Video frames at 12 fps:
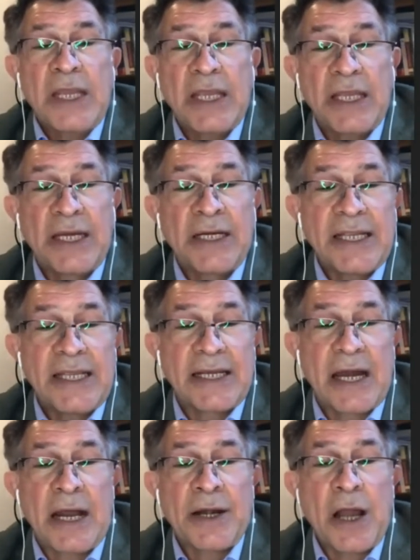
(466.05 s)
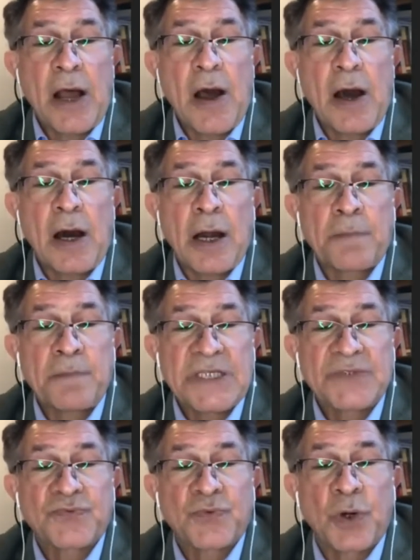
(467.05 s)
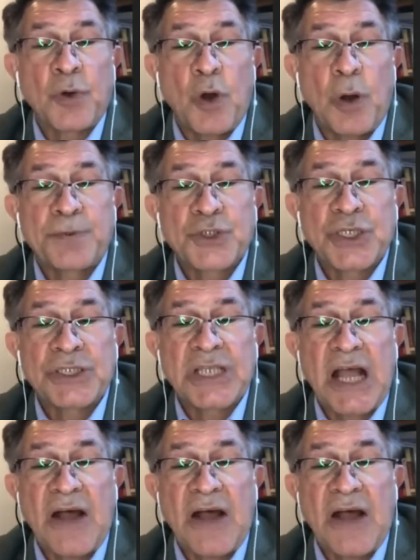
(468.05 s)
In Iran, all peaceful options